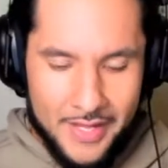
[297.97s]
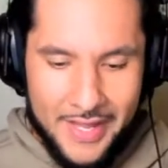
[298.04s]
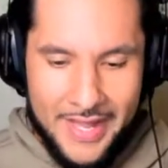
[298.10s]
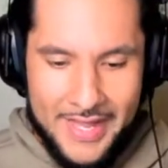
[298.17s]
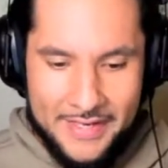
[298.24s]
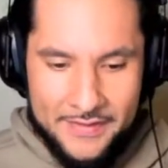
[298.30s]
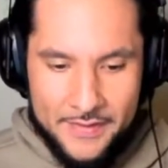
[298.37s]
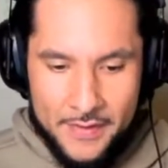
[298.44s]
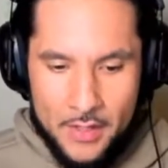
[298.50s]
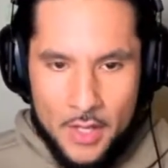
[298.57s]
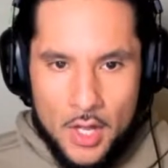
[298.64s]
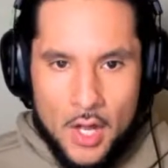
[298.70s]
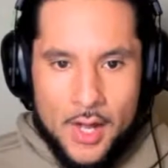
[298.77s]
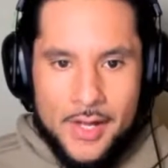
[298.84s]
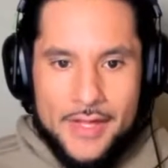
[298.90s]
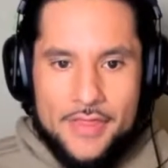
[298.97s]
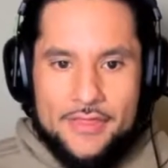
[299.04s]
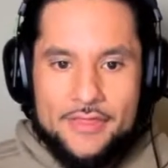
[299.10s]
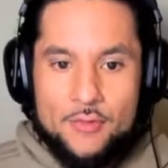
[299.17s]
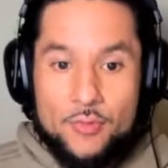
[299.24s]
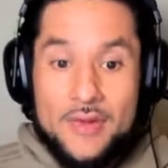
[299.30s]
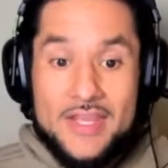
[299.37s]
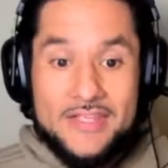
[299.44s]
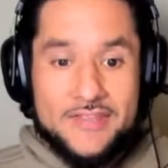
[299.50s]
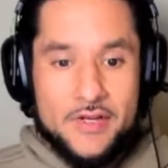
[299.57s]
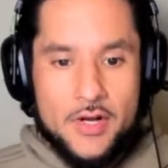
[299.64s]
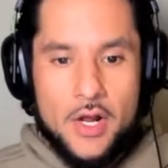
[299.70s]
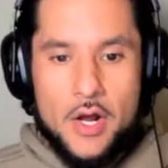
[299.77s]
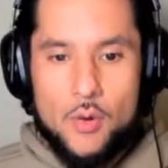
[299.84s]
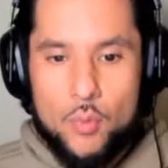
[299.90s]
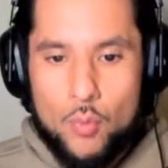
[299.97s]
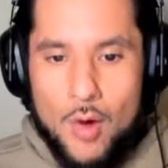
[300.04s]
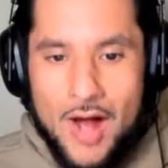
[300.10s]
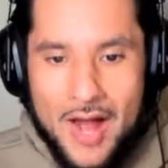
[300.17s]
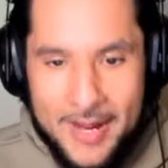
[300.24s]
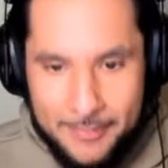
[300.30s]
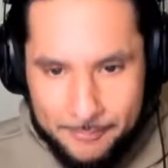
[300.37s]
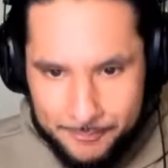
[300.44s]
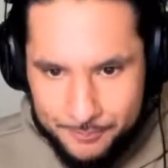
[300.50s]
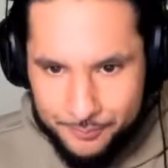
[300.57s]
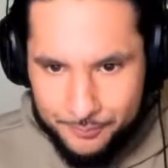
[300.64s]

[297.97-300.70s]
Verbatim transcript: And the reason why